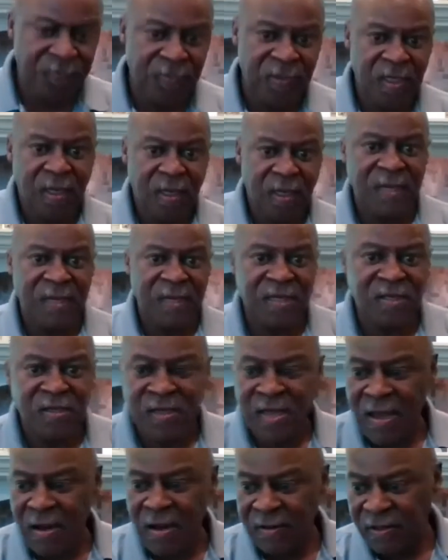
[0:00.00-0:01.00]
Let me get you
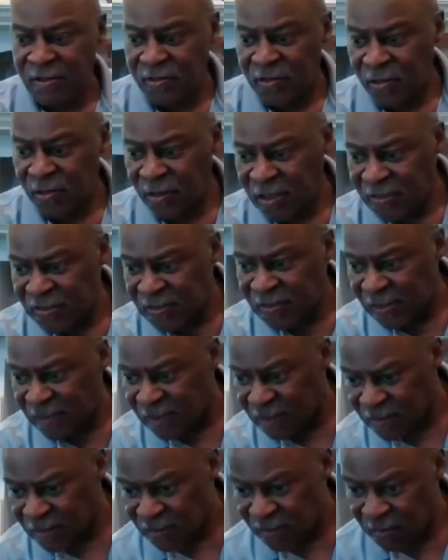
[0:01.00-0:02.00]
down here so you can see
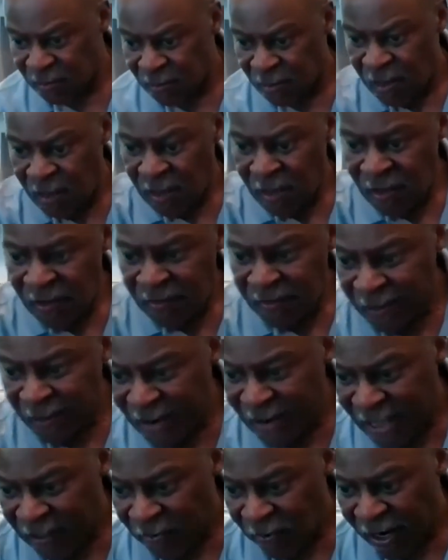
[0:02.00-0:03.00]
this. They,
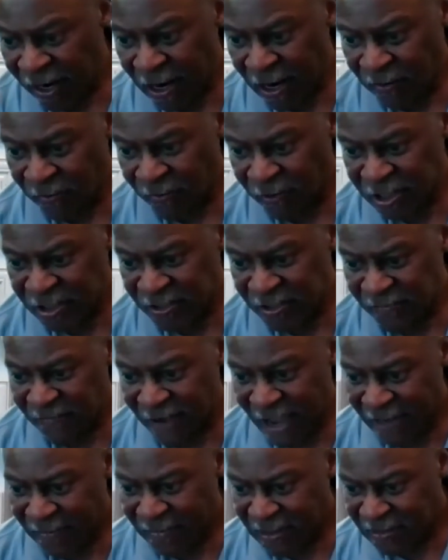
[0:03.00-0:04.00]
by the way, are rich in
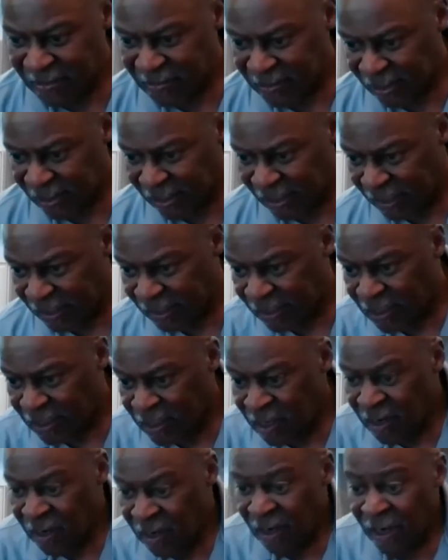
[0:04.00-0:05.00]
vitamin C,
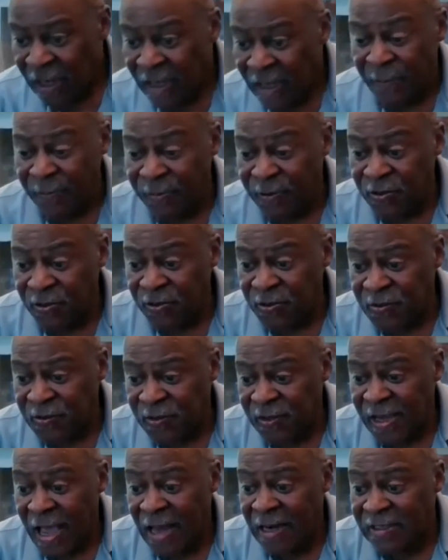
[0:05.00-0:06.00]
and they produce
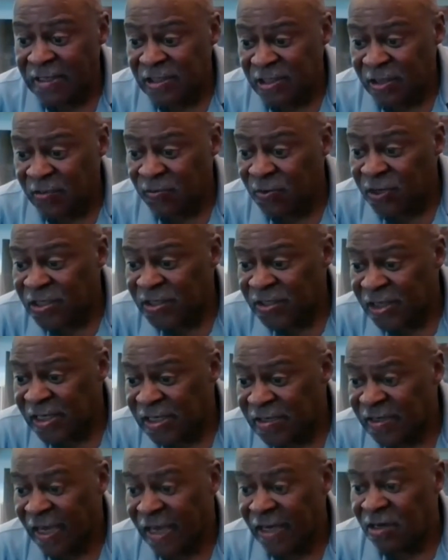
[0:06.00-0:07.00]
collagen, which
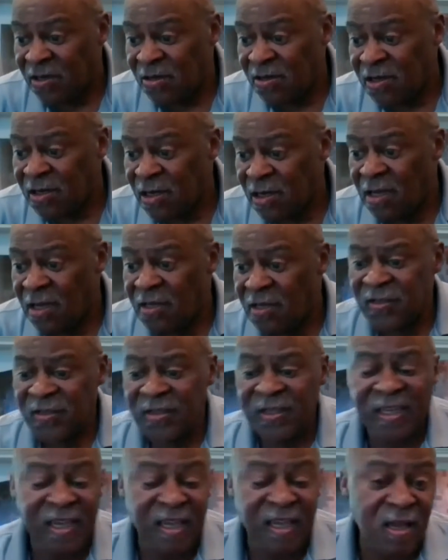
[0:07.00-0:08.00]
is a good
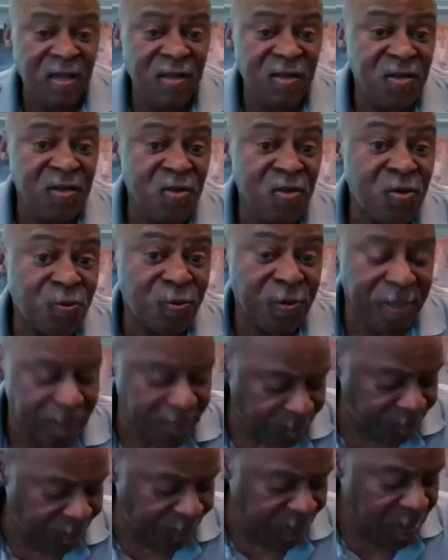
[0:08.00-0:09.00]
skin
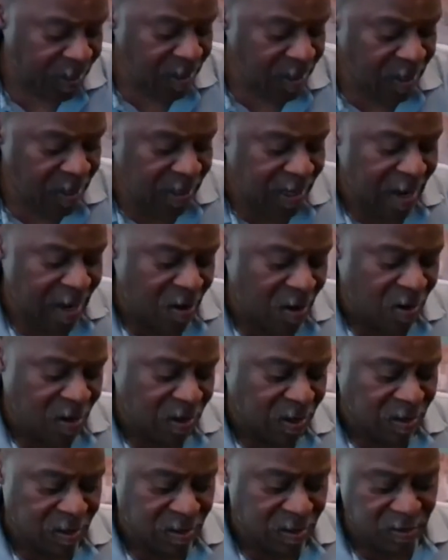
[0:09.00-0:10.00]
nutrient.
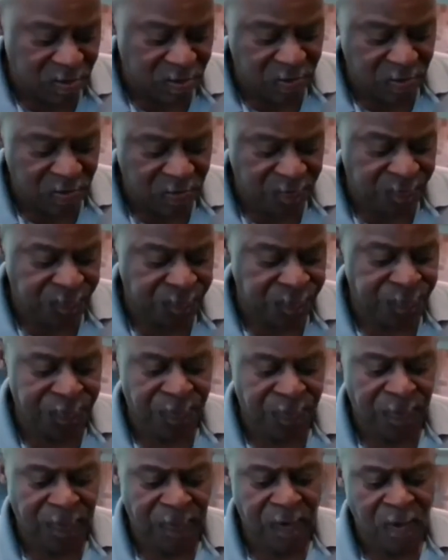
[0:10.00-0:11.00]
Now,
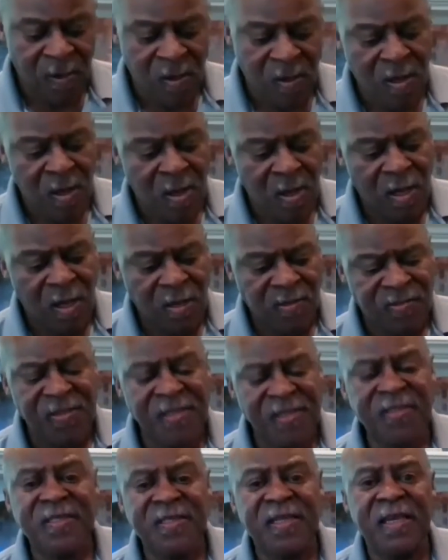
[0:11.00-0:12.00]
a
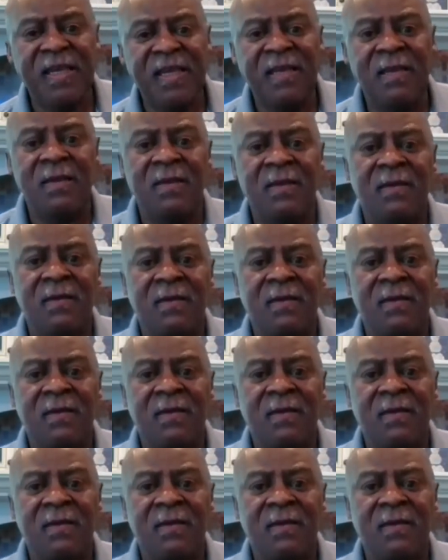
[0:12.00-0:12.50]
16